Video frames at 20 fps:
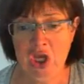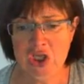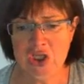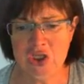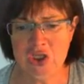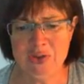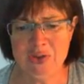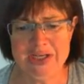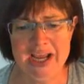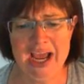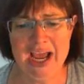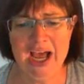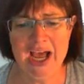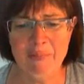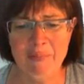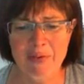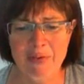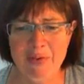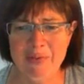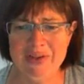So to
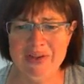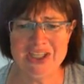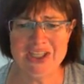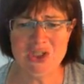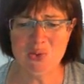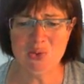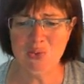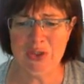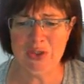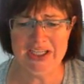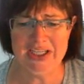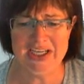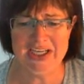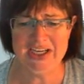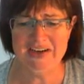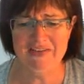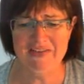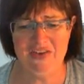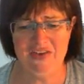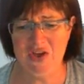help you with this really
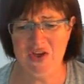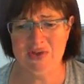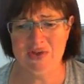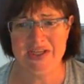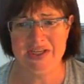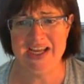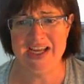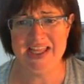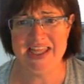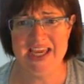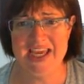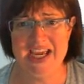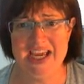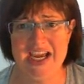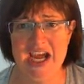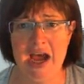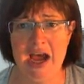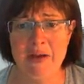confusing thing,